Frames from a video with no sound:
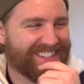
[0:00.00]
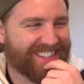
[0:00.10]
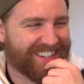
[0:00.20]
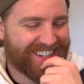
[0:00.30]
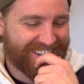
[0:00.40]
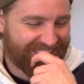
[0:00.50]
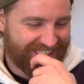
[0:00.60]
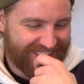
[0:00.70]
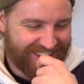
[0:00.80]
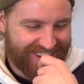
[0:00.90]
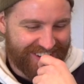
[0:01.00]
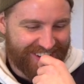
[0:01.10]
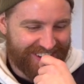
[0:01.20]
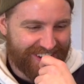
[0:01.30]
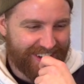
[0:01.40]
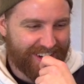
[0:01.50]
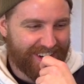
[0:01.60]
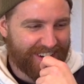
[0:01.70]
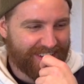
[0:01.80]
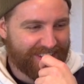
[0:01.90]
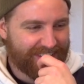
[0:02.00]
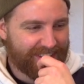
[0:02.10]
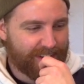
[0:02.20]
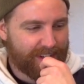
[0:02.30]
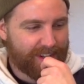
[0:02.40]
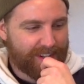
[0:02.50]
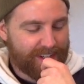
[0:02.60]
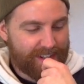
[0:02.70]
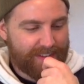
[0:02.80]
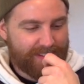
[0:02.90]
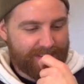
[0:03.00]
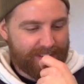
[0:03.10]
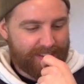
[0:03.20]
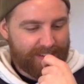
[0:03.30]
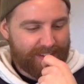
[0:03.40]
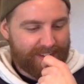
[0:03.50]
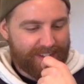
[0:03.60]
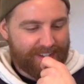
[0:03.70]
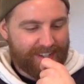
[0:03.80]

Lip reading: (silent)